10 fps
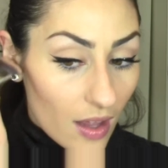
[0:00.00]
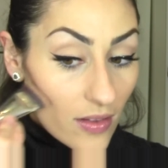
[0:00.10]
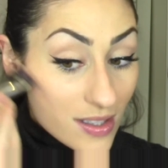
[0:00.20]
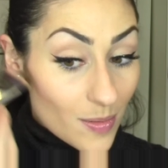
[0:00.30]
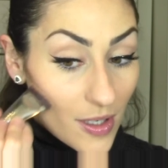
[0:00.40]

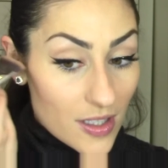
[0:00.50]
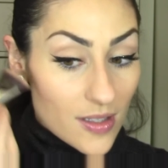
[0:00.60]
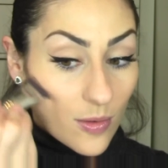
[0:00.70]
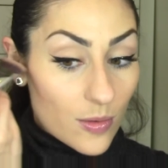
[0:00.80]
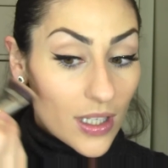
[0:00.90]
This brush
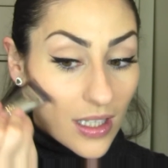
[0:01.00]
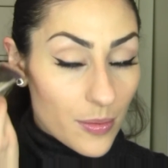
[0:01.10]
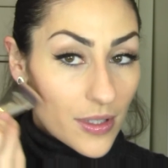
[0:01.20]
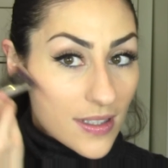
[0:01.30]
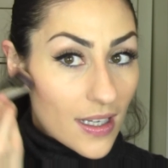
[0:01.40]
is really
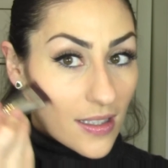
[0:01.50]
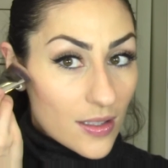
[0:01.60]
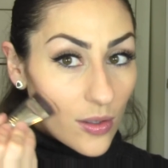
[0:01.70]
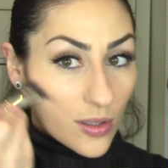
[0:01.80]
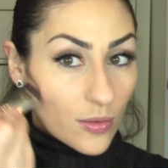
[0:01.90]
precise,
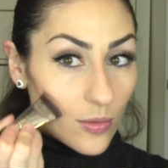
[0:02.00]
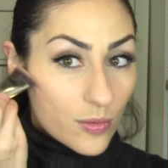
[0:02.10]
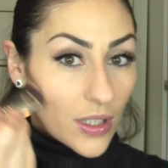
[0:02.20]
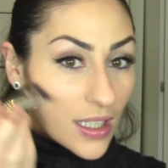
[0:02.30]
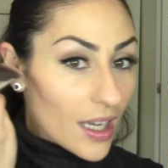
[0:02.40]
so you
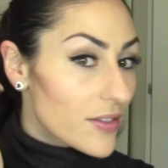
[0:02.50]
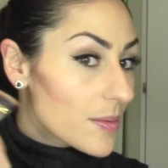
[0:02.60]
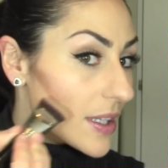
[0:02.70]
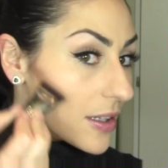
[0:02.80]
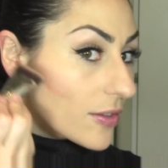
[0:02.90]
really have to
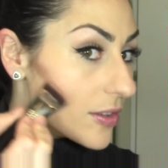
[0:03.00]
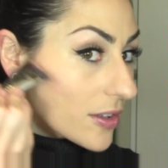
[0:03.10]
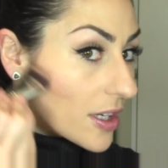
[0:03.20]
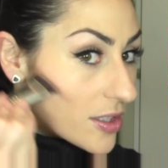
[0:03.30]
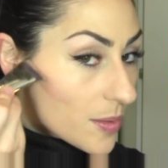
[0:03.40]
be careful
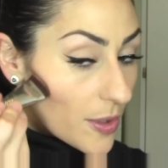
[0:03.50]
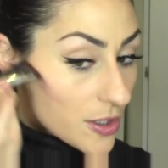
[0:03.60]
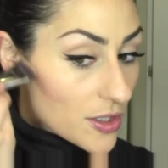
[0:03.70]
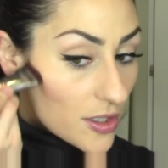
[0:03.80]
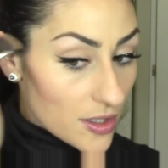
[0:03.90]
not to
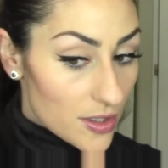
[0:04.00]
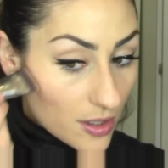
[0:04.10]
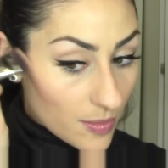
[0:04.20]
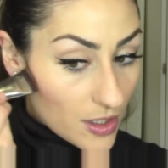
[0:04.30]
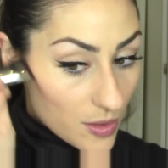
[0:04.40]
put
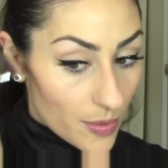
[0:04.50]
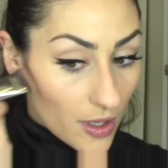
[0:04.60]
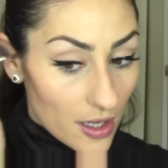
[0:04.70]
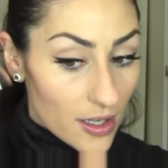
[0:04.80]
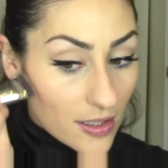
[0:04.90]
too much
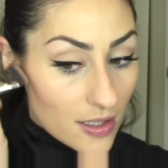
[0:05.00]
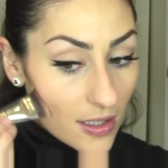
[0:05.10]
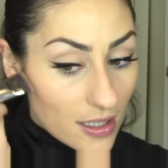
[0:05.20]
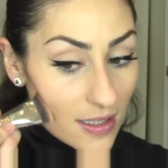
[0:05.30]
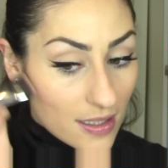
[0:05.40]
product
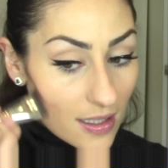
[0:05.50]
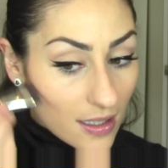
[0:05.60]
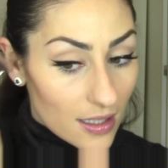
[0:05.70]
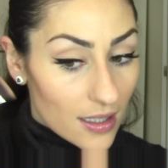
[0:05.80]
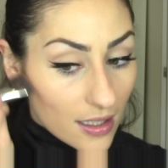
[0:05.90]
on it
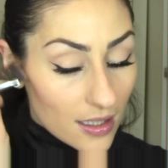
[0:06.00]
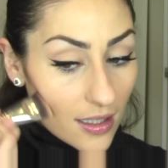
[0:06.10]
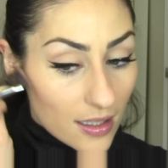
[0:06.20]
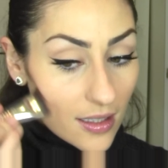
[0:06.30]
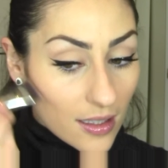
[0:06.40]

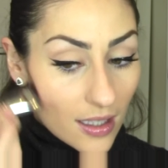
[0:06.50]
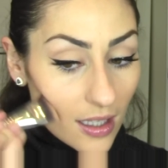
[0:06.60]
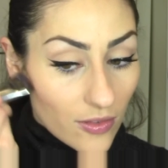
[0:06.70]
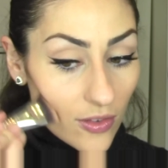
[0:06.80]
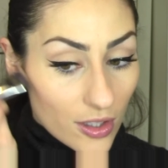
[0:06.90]

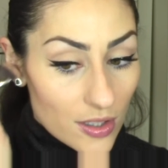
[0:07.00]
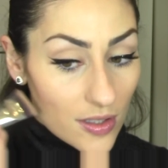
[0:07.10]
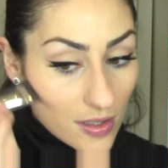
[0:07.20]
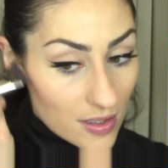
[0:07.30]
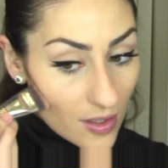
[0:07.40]
at
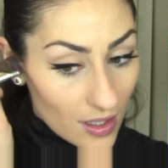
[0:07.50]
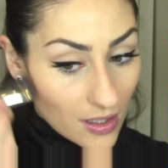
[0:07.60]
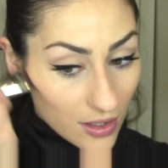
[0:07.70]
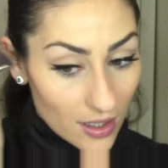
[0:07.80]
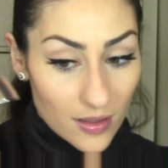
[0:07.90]
first, so then
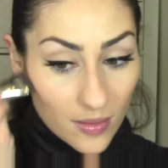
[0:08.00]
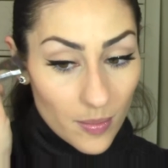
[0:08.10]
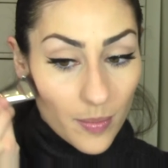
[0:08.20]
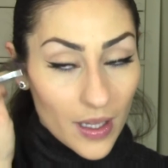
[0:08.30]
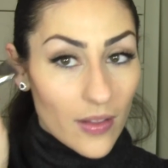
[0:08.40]
you can
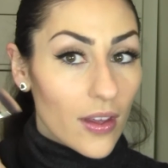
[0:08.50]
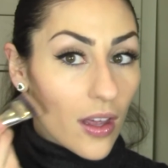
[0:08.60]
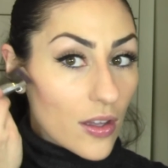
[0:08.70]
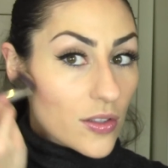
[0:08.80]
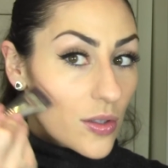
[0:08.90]
build the
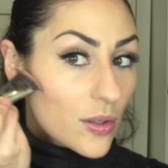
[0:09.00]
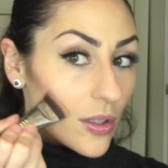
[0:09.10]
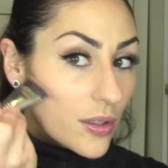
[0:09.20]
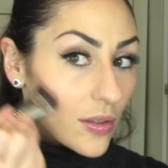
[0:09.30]
contour.